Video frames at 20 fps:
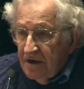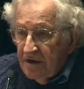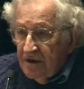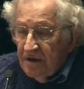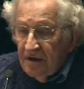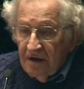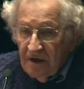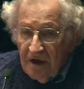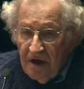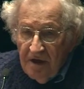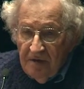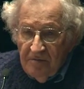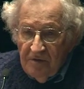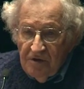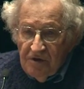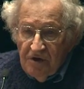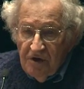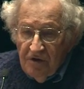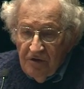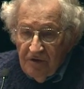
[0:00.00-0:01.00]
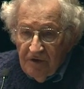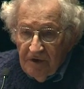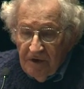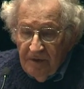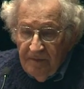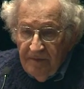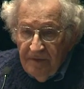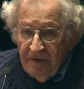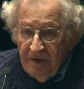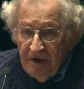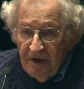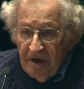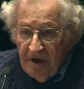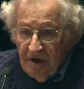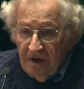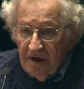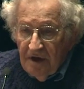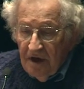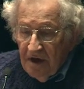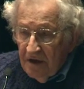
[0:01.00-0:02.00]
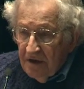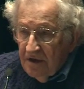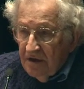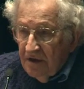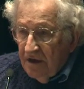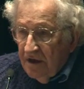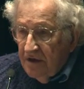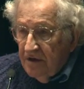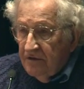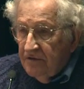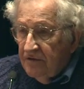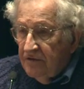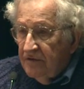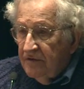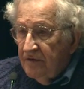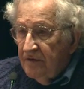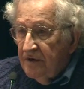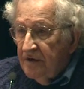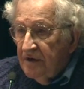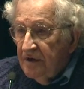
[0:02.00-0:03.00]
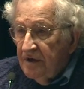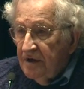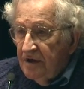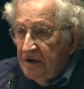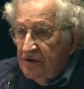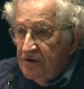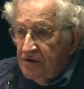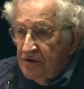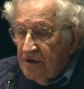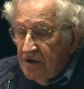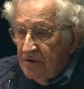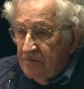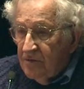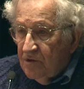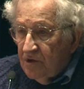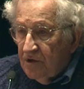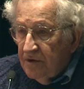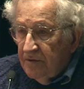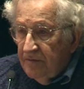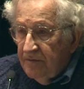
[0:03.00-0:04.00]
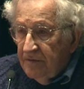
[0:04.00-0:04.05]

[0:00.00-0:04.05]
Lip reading: that the game was over and they had to leave East Timor.